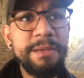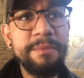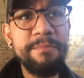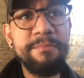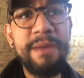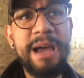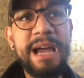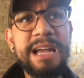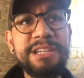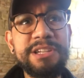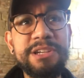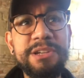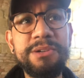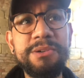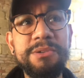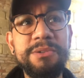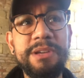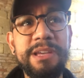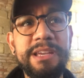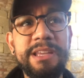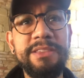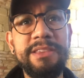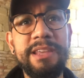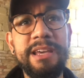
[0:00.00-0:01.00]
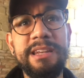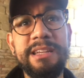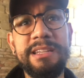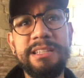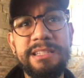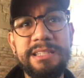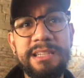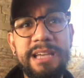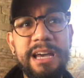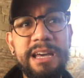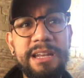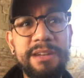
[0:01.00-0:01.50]
Magical in that it's
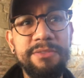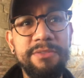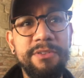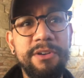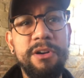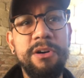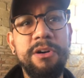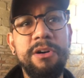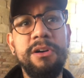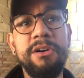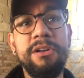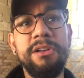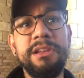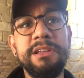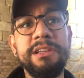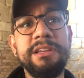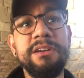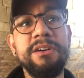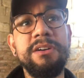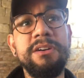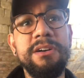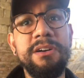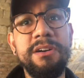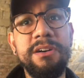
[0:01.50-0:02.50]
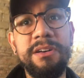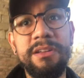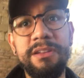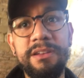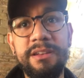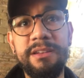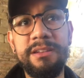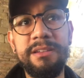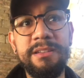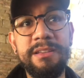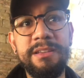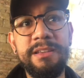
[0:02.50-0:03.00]
kind of calling
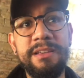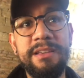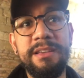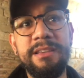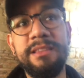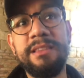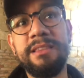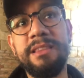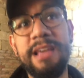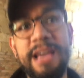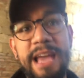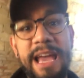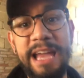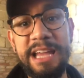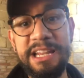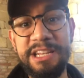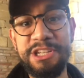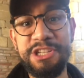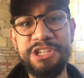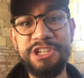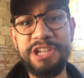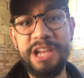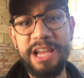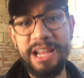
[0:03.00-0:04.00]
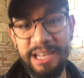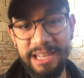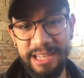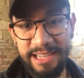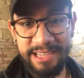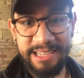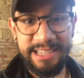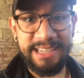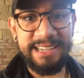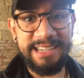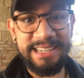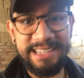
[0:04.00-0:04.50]
on the
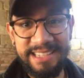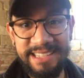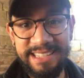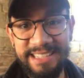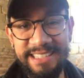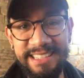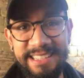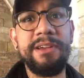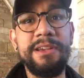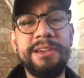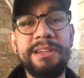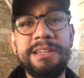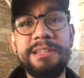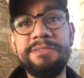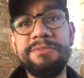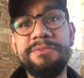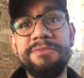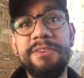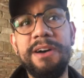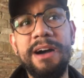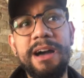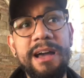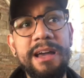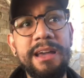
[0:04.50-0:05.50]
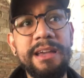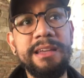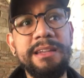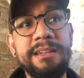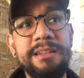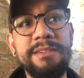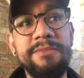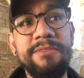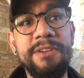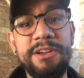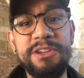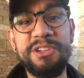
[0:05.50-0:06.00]
angelic, very
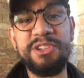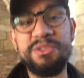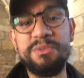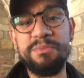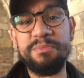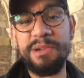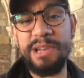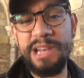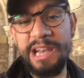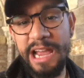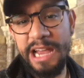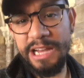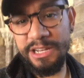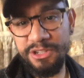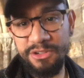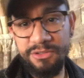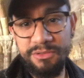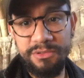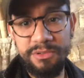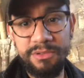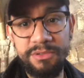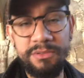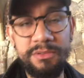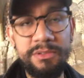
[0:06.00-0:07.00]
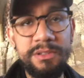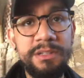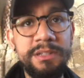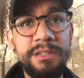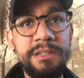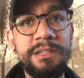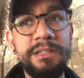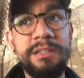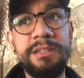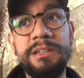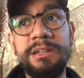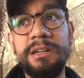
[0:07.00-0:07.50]
divine, very supernatural.
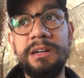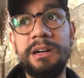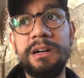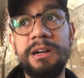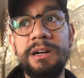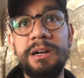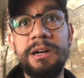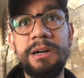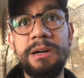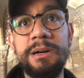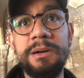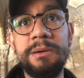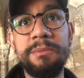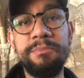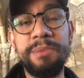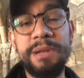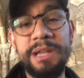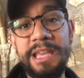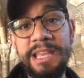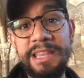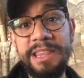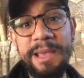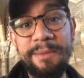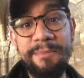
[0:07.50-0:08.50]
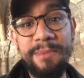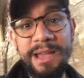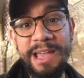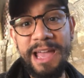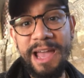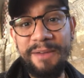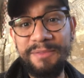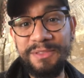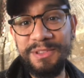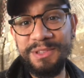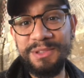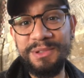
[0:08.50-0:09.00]
But again, that might
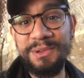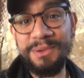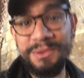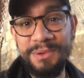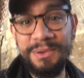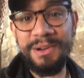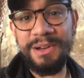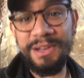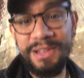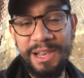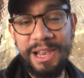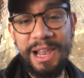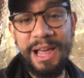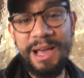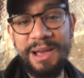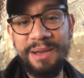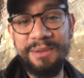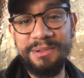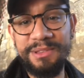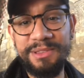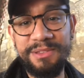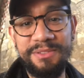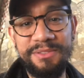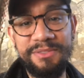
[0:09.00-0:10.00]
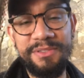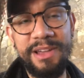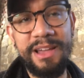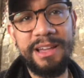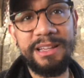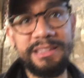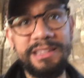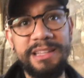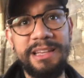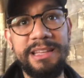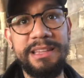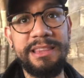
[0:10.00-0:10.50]
have to do a lot with the
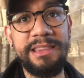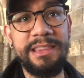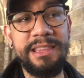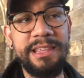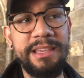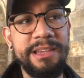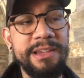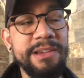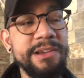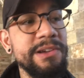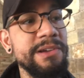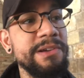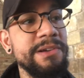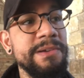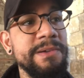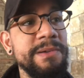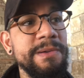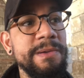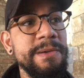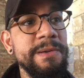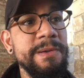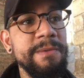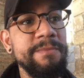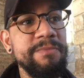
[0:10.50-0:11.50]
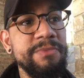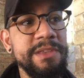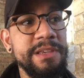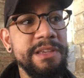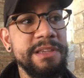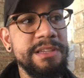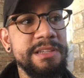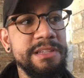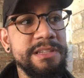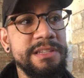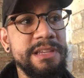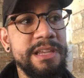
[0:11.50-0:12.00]
fact that there
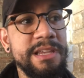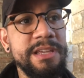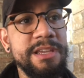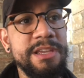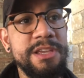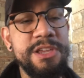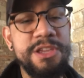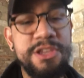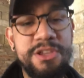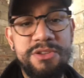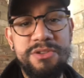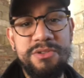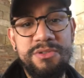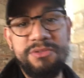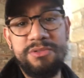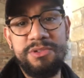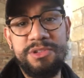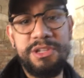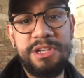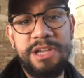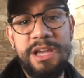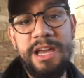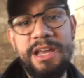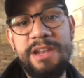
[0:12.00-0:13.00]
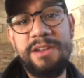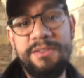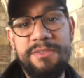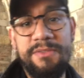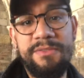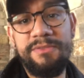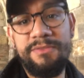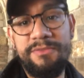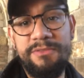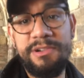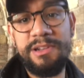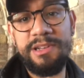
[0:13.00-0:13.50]
is a huge kind of
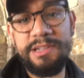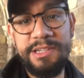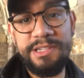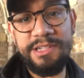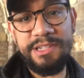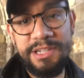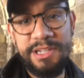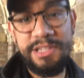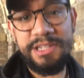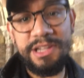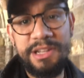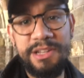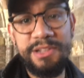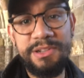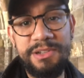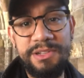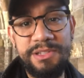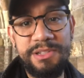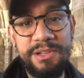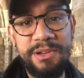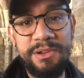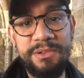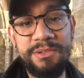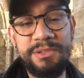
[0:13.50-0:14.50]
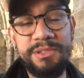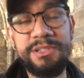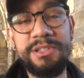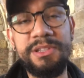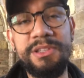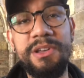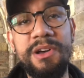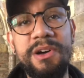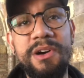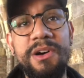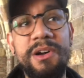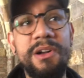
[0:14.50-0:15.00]
religious undertone to
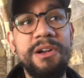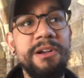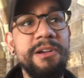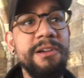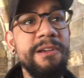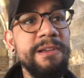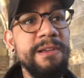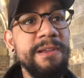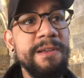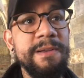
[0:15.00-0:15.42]
the art.